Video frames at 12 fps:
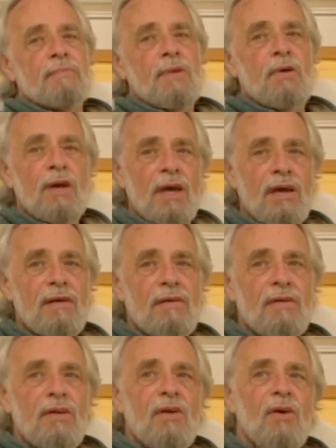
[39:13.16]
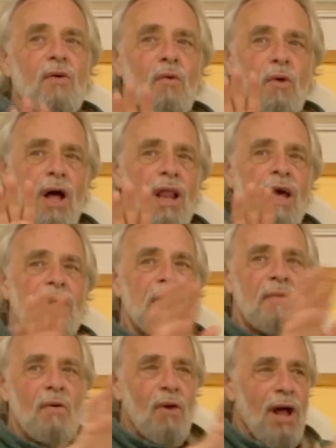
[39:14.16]
Okay?
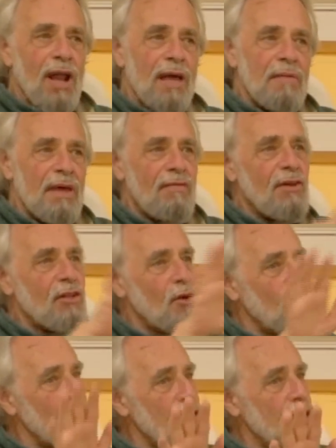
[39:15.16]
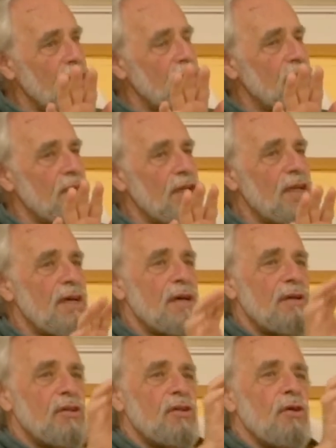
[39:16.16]
While I'm giving the whole teaching,
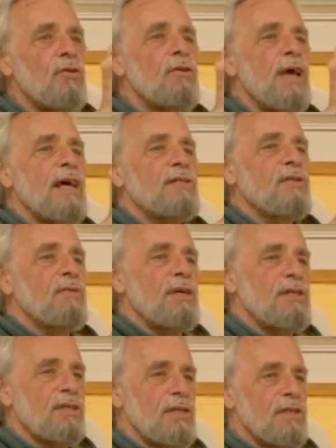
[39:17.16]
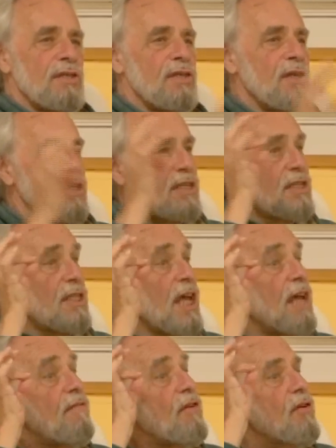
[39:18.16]
don't ask questions.
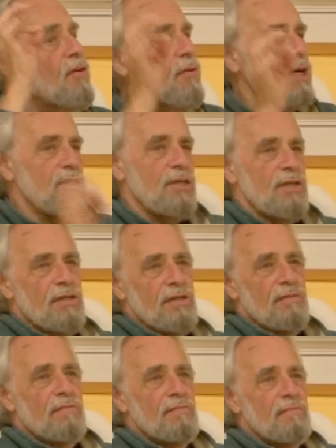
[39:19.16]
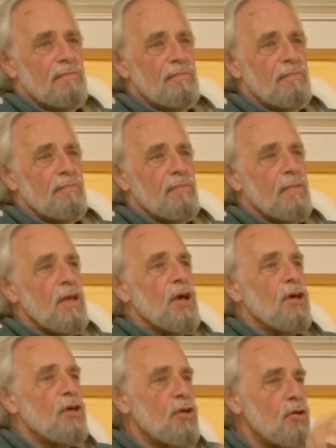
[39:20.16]
Save your questions.
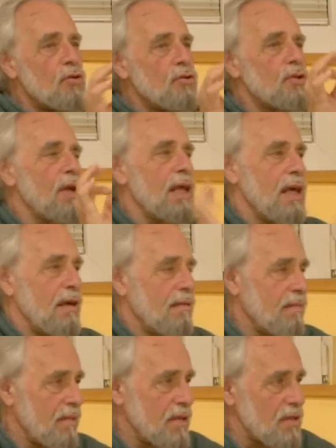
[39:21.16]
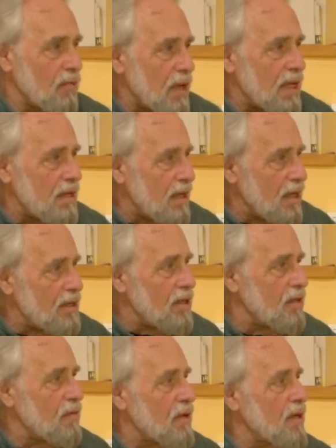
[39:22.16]
Usually, this is the way the
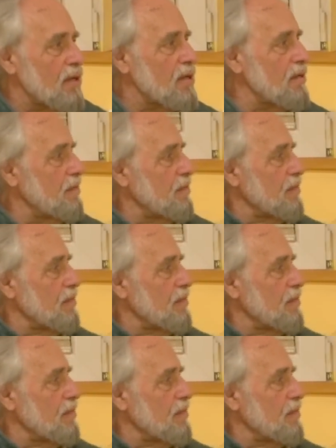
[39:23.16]
teaching works.